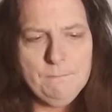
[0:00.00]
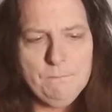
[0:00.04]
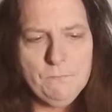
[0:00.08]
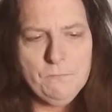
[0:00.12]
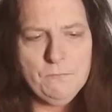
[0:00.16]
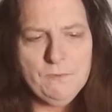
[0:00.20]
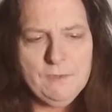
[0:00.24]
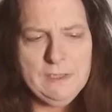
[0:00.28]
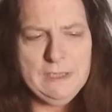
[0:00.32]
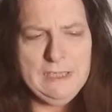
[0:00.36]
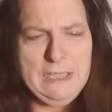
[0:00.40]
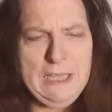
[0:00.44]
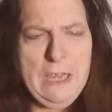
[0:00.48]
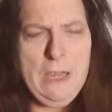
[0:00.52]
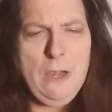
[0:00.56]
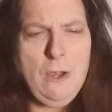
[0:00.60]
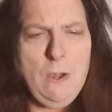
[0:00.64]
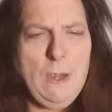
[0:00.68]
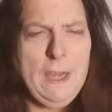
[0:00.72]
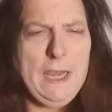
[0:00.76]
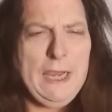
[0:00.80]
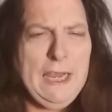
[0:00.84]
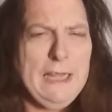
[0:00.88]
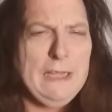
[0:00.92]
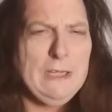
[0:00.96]
Now I
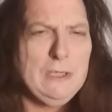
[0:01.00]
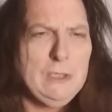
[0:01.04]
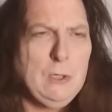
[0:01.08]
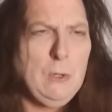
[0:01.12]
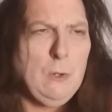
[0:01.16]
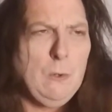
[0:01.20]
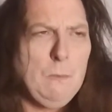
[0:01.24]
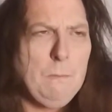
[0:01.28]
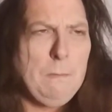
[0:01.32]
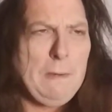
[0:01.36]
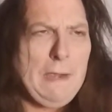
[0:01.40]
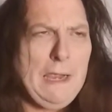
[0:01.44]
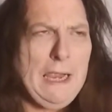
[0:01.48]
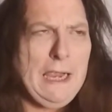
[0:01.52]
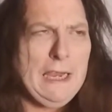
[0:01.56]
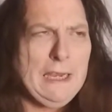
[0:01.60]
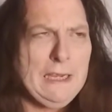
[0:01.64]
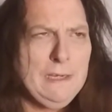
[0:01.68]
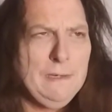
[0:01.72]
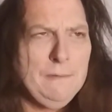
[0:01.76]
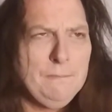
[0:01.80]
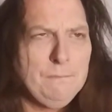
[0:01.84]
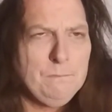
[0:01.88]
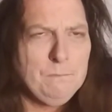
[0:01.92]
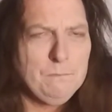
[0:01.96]
had to go back
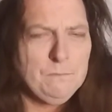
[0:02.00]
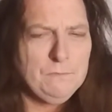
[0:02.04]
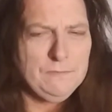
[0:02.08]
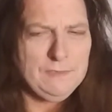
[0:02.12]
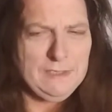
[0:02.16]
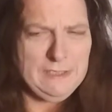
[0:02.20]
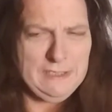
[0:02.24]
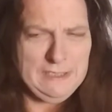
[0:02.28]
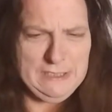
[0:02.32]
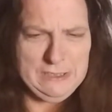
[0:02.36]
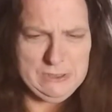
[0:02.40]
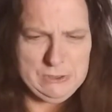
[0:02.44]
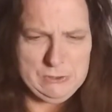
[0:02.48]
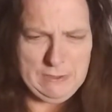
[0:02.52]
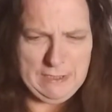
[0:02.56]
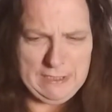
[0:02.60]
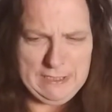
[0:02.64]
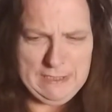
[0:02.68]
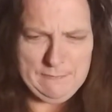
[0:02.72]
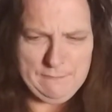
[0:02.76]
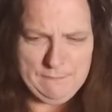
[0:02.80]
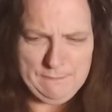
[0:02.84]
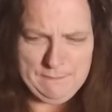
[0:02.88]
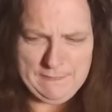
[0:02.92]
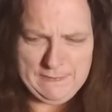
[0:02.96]
and try
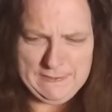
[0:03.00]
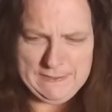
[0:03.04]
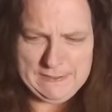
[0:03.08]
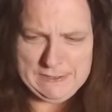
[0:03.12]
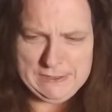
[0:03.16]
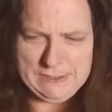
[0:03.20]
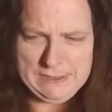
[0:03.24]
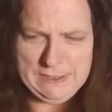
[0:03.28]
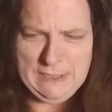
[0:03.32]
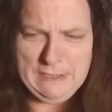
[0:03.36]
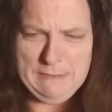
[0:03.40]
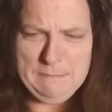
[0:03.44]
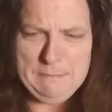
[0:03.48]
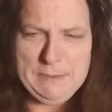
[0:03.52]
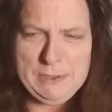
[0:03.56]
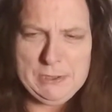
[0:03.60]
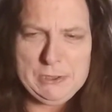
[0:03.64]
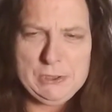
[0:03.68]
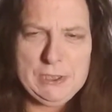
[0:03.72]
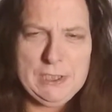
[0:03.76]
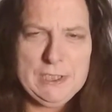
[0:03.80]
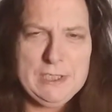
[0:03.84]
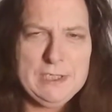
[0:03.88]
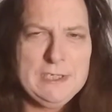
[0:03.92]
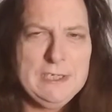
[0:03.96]
to finish the other
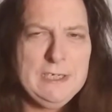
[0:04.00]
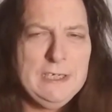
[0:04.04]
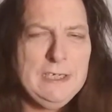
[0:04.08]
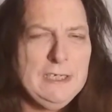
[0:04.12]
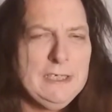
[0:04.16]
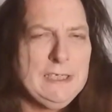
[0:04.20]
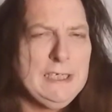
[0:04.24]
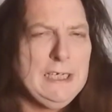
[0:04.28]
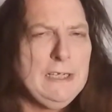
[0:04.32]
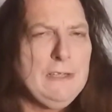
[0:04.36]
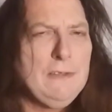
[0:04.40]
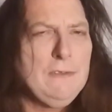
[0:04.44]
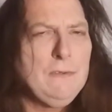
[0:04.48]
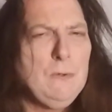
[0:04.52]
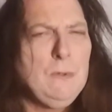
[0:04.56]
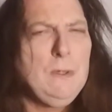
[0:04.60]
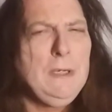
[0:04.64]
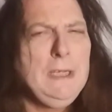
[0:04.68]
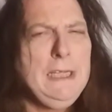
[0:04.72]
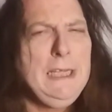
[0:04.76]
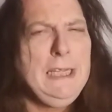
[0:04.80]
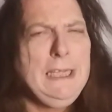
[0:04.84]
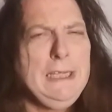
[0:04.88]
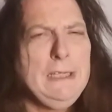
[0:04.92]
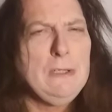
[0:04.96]
missions, get
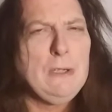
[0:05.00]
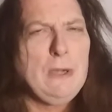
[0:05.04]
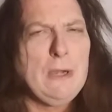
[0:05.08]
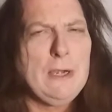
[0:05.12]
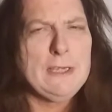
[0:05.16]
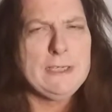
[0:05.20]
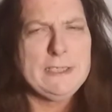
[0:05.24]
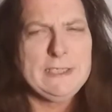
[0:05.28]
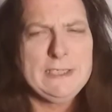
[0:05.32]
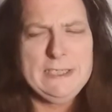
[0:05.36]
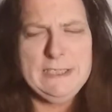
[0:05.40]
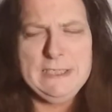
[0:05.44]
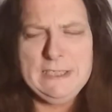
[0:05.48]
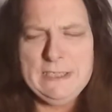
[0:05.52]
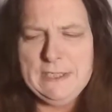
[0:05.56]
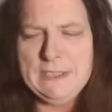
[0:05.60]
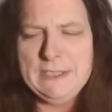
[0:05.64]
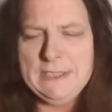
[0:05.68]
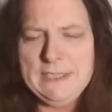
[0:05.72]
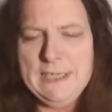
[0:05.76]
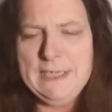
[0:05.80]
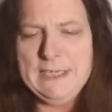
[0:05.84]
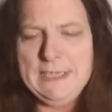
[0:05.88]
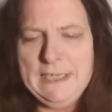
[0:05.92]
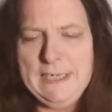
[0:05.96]
really lost in the
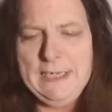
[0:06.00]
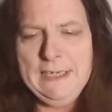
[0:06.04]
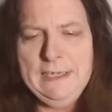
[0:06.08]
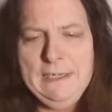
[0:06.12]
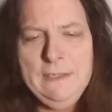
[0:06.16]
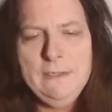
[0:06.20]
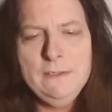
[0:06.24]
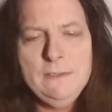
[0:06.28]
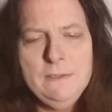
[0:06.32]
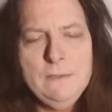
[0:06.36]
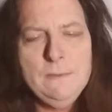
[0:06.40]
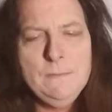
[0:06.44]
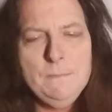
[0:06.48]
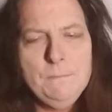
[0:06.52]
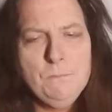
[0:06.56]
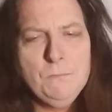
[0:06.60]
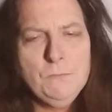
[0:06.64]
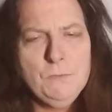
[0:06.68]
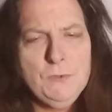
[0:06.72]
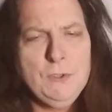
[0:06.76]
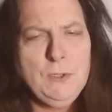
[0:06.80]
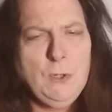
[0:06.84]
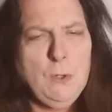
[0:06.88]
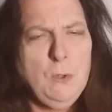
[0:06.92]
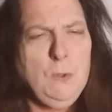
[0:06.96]
city,
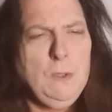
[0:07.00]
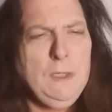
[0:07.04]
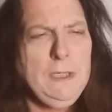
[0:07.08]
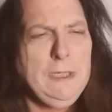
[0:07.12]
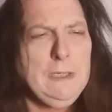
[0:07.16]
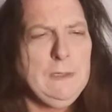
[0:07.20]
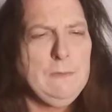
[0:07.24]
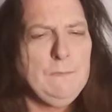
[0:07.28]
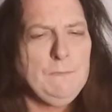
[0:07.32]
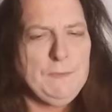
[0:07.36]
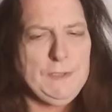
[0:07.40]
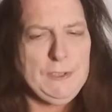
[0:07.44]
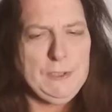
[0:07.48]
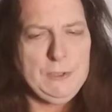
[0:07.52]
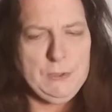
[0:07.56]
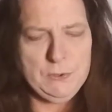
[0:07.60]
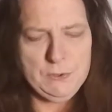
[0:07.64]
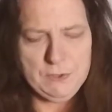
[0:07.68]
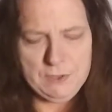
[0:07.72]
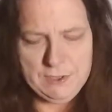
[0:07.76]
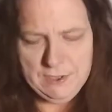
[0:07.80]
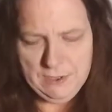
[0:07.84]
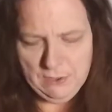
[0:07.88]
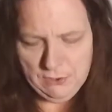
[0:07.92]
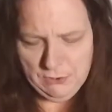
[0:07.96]
totally
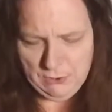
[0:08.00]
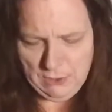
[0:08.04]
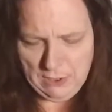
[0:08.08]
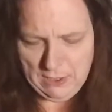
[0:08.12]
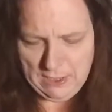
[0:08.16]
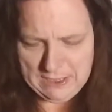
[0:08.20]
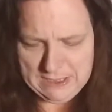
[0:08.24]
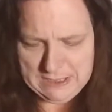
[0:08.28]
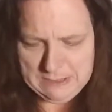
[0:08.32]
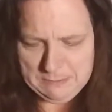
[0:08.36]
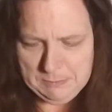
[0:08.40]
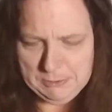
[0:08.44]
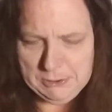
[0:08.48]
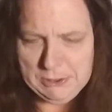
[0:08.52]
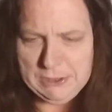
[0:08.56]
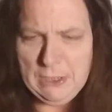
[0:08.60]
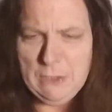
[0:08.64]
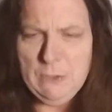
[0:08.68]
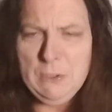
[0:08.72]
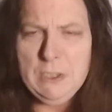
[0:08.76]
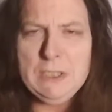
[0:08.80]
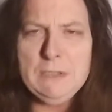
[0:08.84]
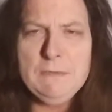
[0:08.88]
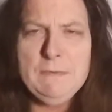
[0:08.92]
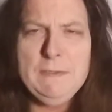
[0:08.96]
confused, lost. Michelle
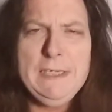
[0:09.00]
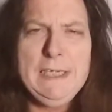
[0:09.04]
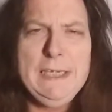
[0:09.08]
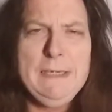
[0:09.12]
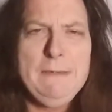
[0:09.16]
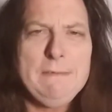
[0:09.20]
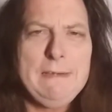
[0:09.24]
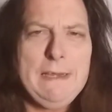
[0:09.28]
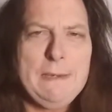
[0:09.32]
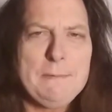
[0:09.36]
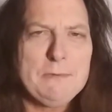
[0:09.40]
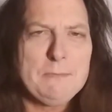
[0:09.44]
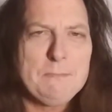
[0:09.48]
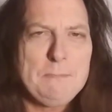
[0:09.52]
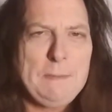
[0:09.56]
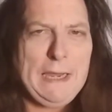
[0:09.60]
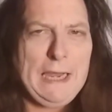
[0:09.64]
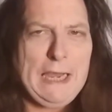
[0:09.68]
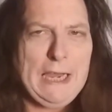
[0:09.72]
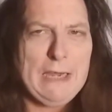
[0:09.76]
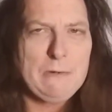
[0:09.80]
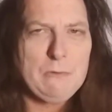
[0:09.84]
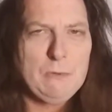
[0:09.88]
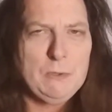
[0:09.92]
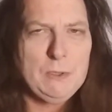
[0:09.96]
was reading maps
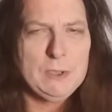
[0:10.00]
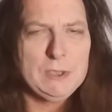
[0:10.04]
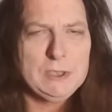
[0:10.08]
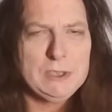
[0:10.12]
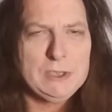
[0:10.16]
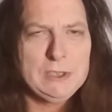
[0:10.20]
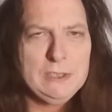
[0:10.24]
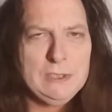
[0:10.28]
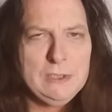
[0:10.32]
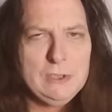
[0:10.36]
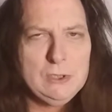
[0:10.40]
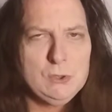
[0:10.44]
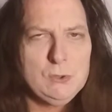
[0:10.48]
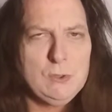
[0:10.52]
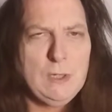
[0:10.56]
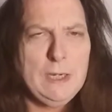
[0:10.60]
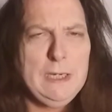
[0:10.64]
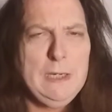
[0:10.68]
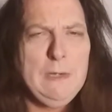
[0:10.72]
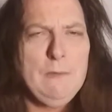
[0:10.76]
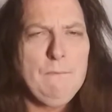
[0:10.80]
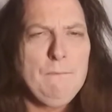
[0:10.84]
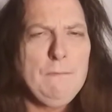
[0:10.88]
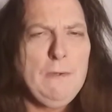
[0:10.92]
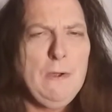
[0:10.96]
backwards, trying
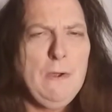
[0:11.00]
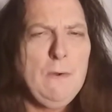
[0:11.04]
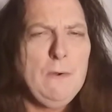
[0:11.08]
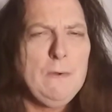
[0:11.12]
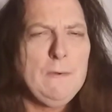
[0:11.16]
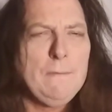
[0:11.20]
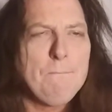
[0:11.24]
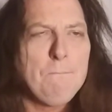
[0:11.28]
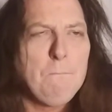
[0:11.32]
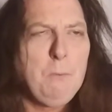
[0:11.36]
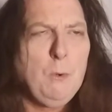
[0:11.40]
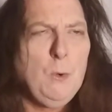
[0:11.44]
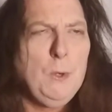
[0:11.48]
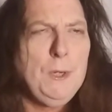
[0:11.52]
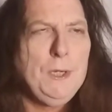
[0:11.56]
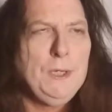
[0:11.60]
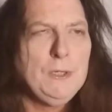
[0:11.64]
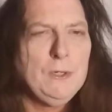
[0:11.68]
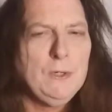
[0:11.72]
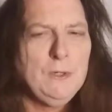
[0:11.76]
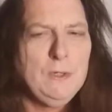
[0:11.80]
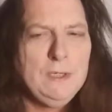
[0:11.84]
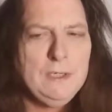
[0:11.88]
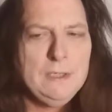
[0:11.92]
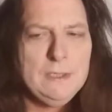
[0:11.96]
to follow a
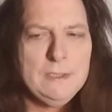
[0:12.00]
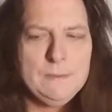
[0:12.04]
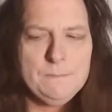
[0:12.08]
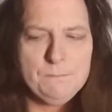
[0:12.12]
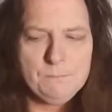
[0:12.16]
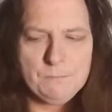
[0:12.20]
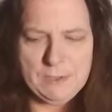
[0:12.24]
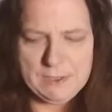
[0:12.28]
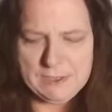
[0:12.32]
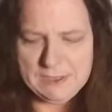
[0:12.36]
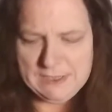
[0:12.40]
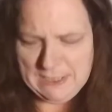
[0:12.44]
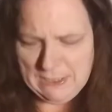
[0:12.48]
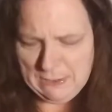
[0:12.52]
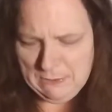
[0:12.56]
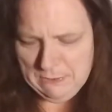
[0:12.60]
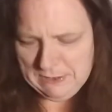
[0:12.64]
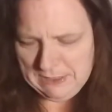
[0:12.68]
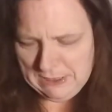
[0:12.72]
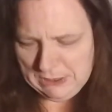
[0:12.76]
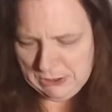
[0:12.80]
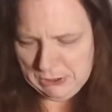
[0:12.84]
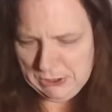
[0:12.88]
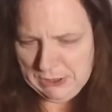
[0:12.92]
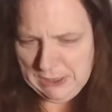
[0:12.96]
pointer that's telling her
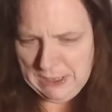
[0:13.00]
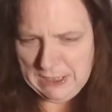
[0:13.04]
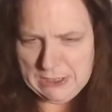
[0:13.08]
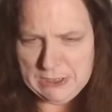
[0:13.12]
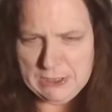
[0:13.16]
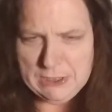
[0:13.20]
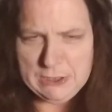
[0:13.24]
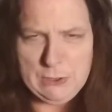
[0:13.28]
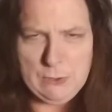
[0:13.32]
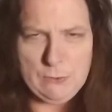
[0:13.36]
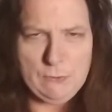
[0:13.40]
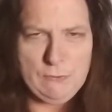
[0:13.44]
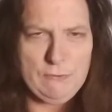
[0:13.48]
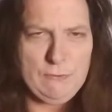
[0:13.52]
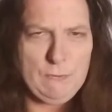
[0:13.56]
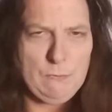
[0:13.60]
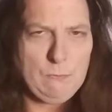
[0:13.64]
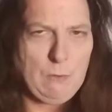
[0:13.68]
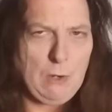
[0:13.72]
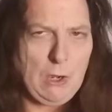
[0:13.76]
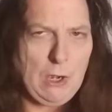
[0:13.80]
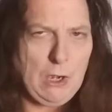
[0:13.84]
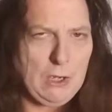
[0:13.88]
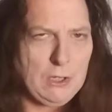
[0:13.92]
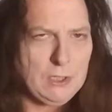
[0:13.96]
she has to go through
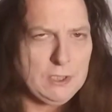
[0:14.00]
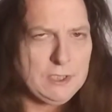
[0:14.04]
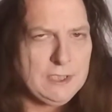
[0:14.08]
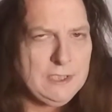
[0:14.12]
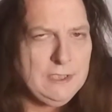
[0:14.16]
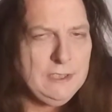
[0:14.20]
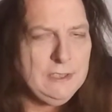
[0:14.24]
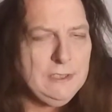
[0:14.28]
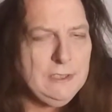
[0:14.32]
walls.